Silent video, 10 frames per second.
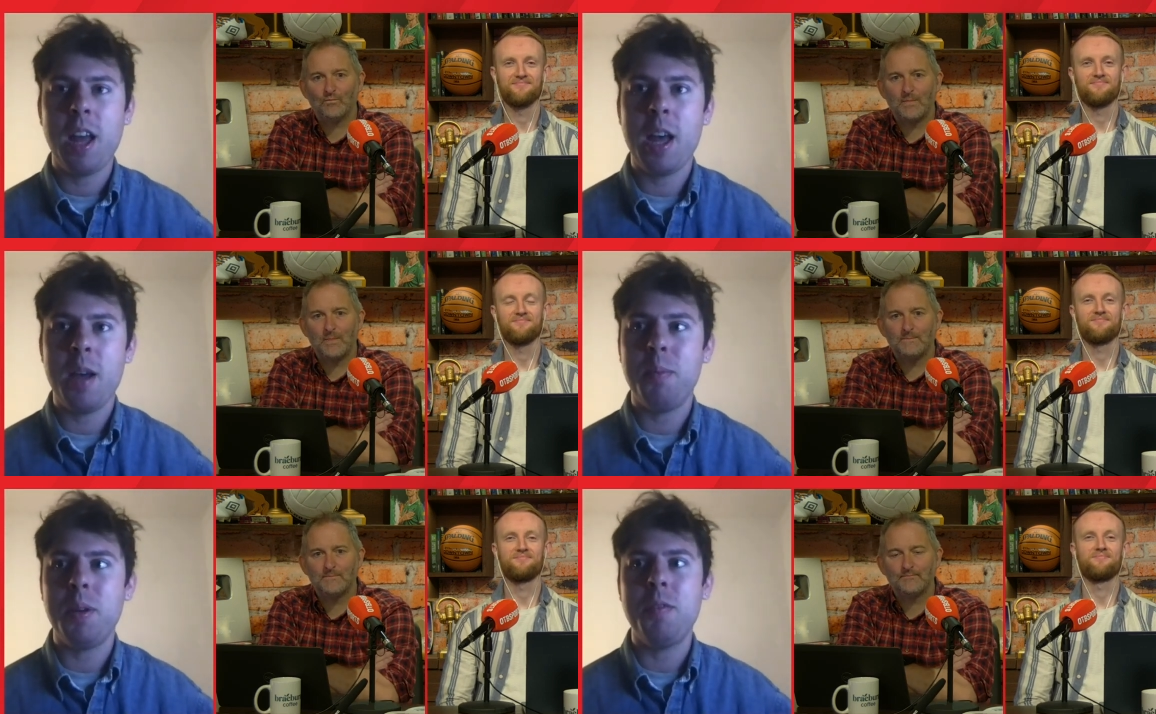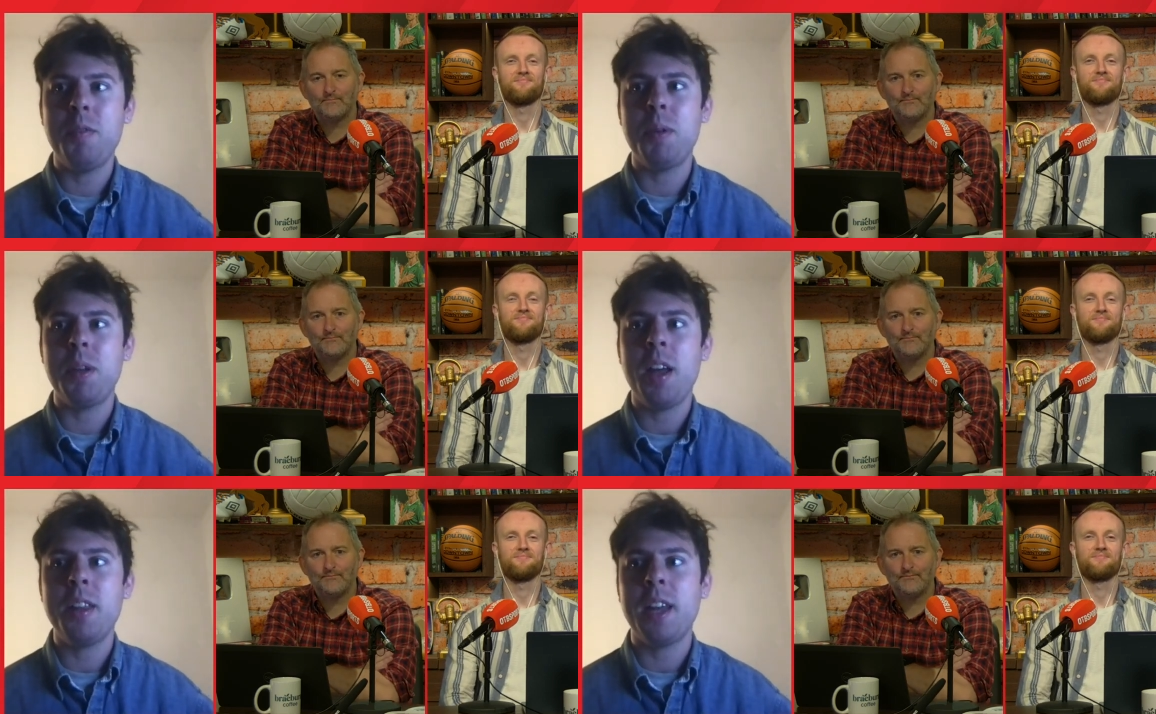Speaker 1: Um, but even
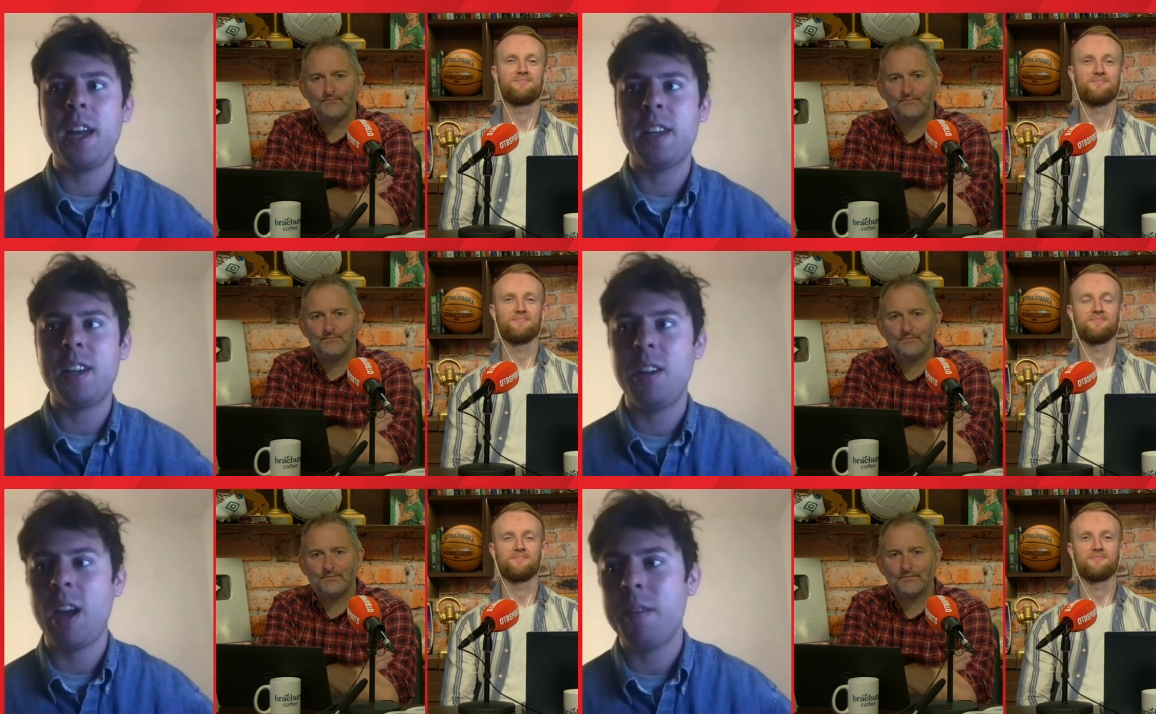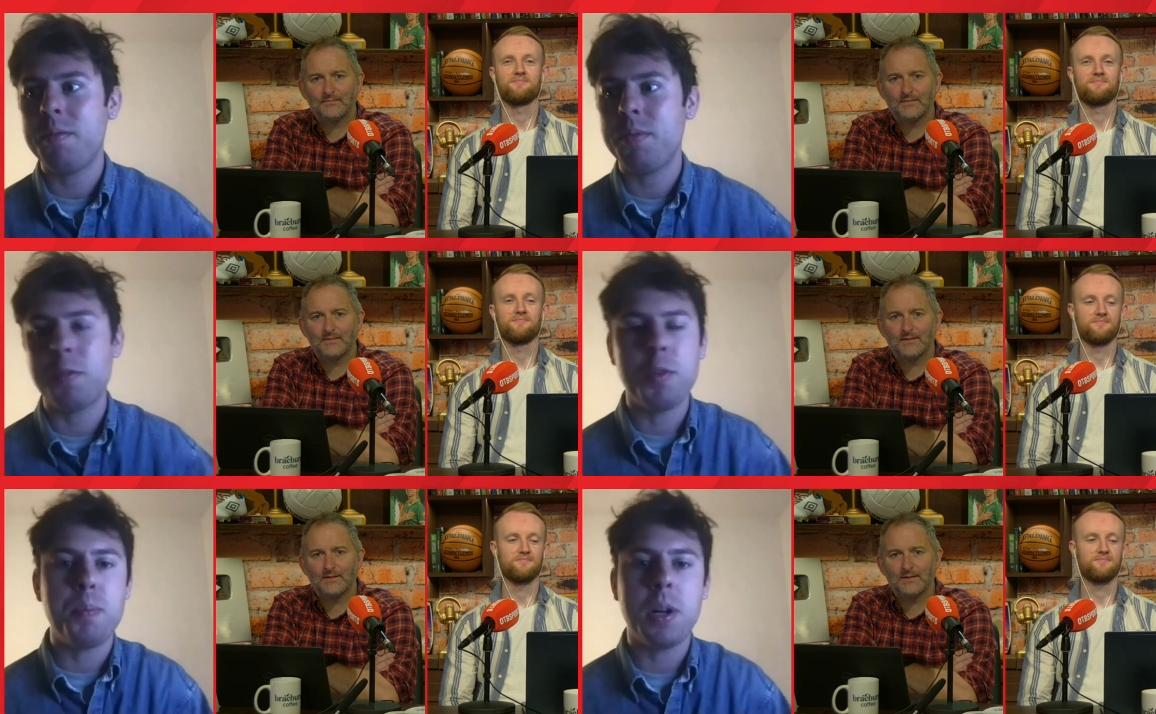beyond that, you have the
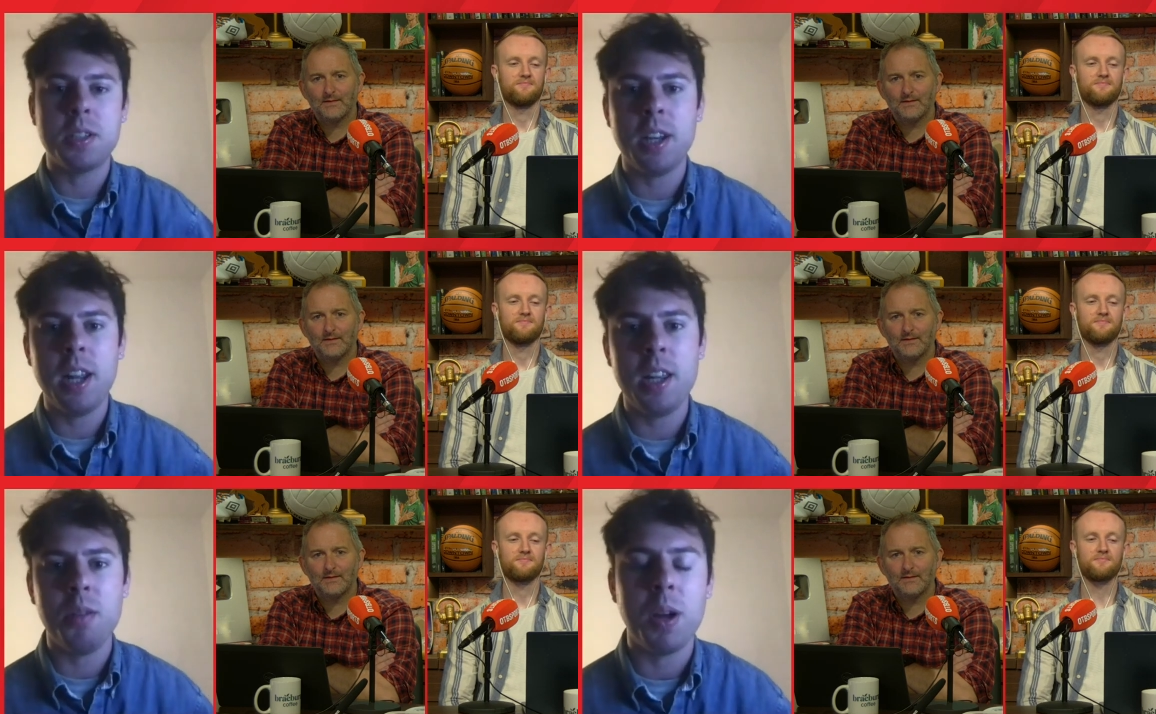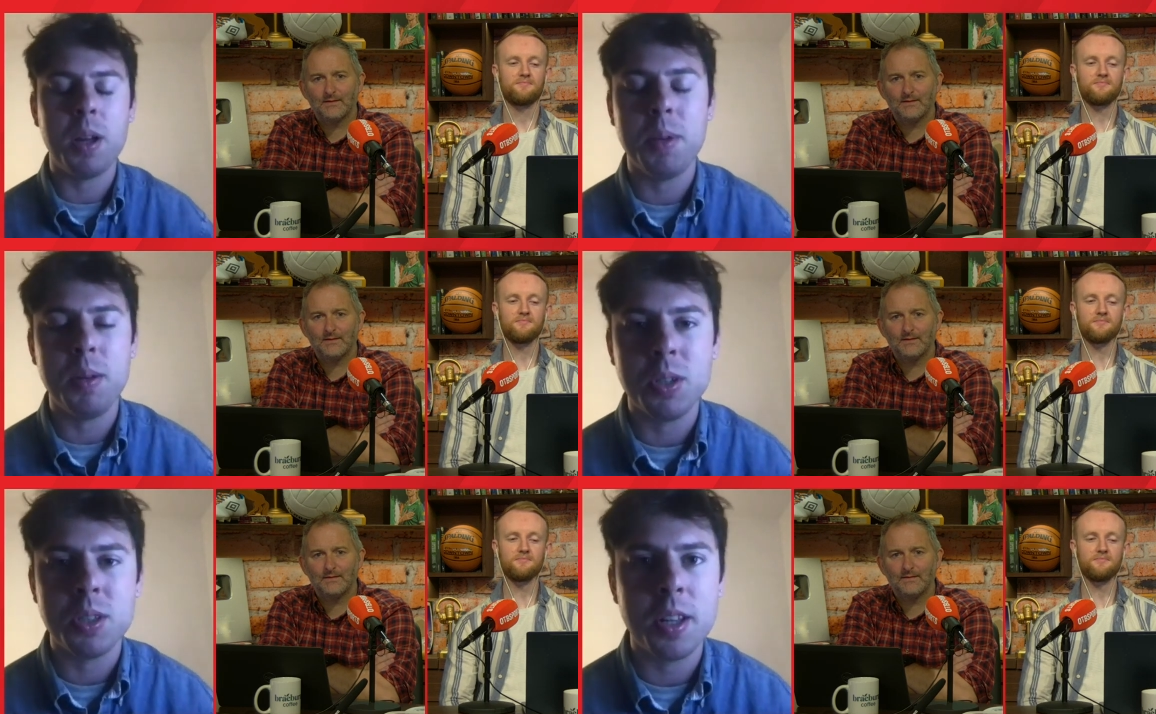football today. I
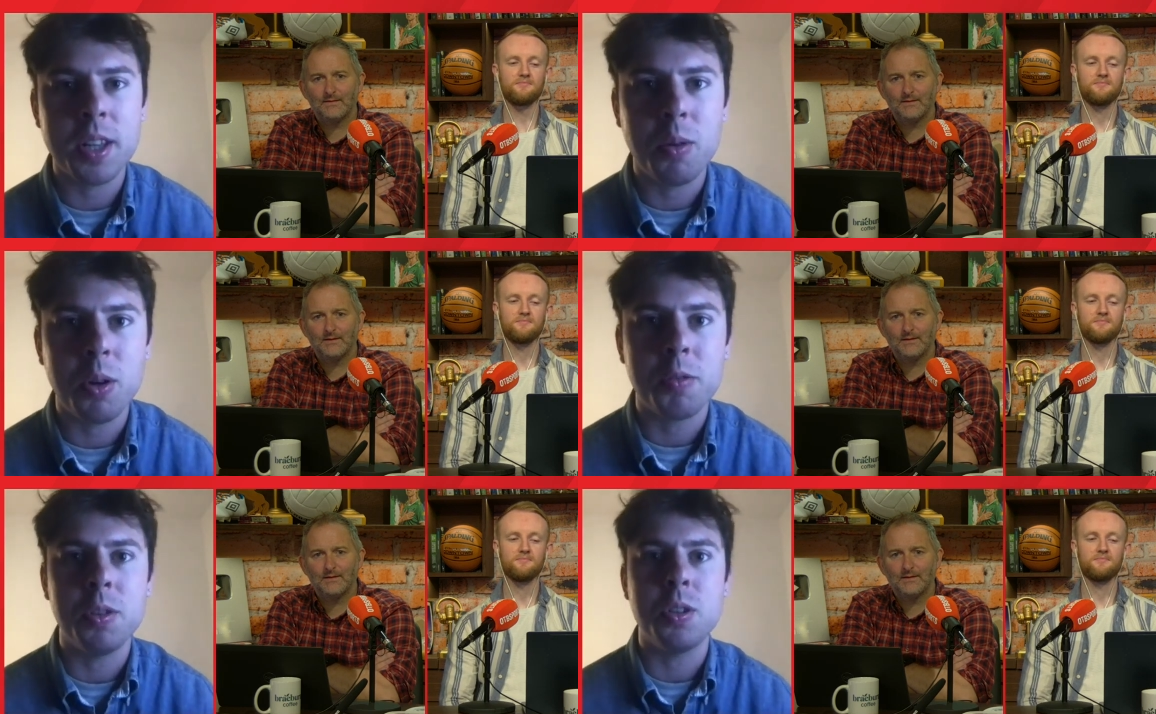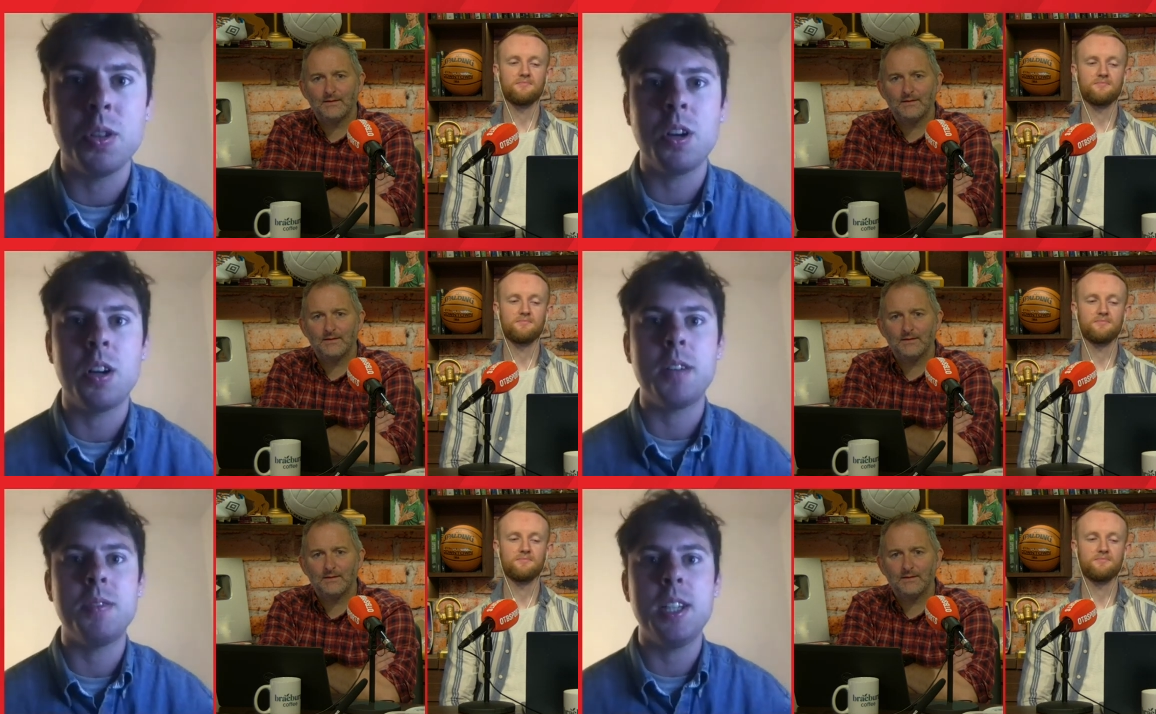mean, we saw that wonderful
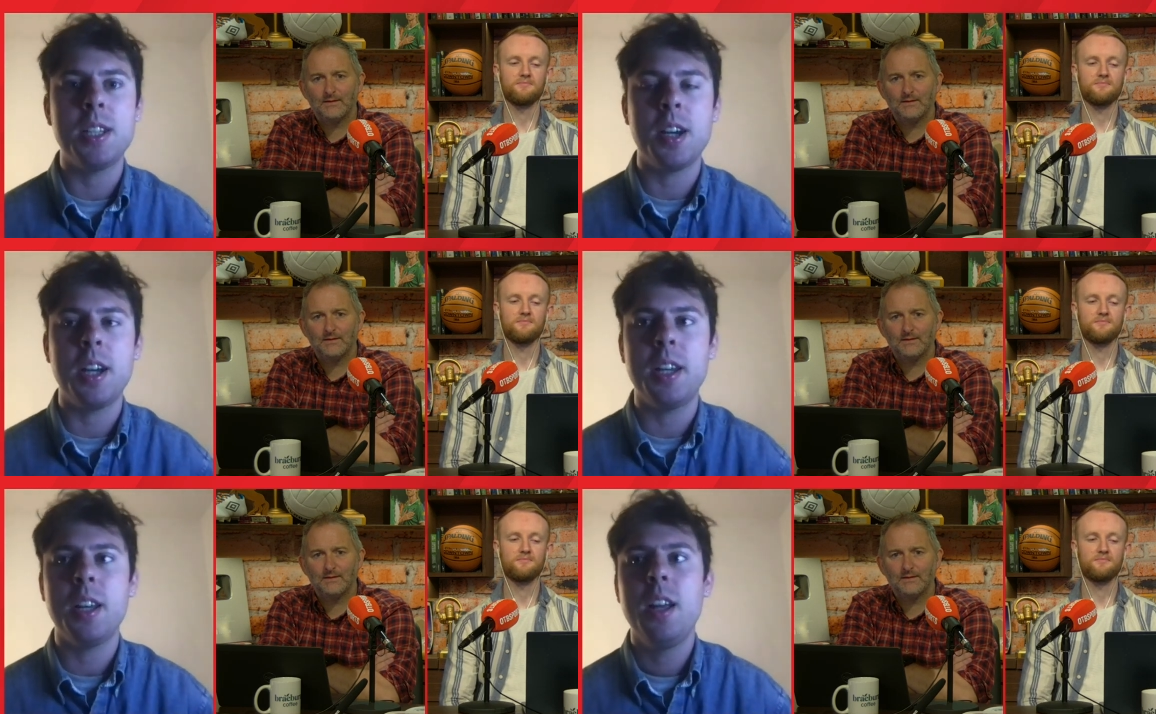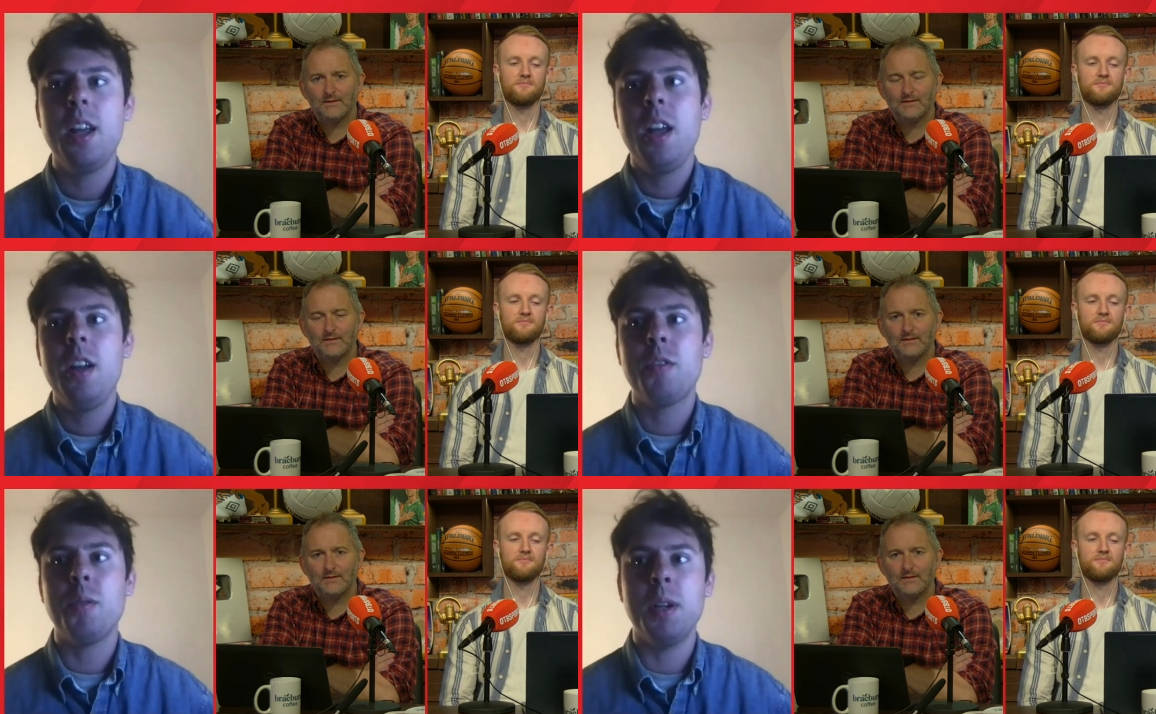Dundalk F C side
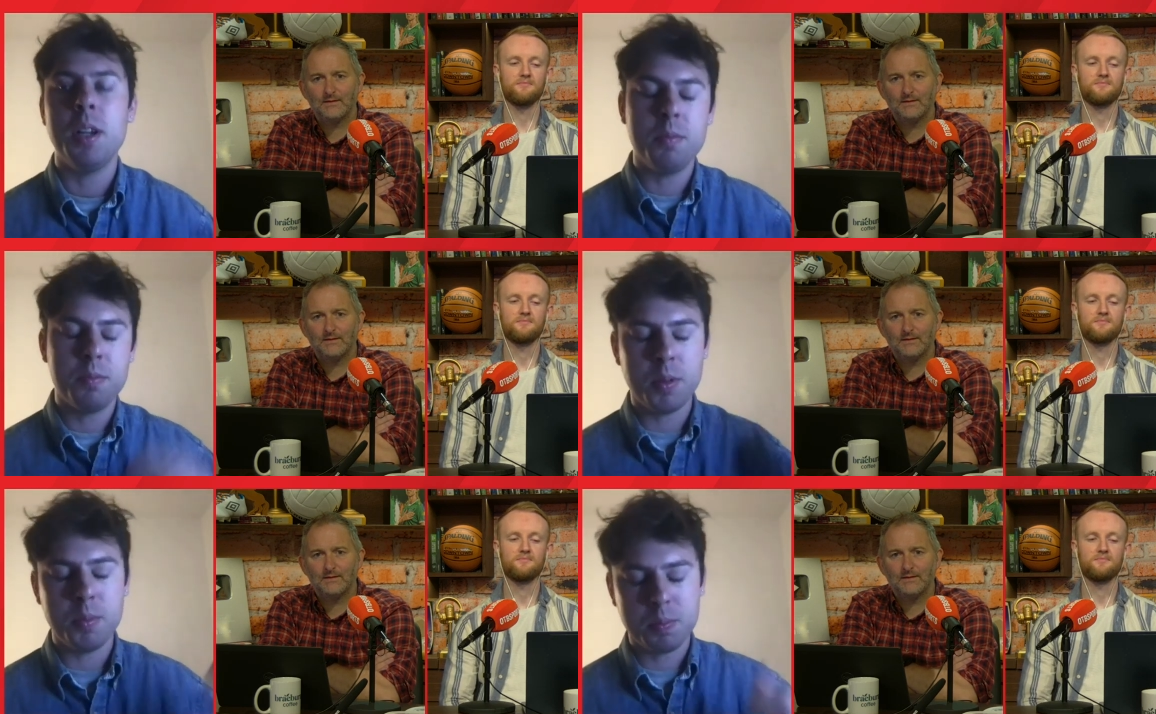from a, from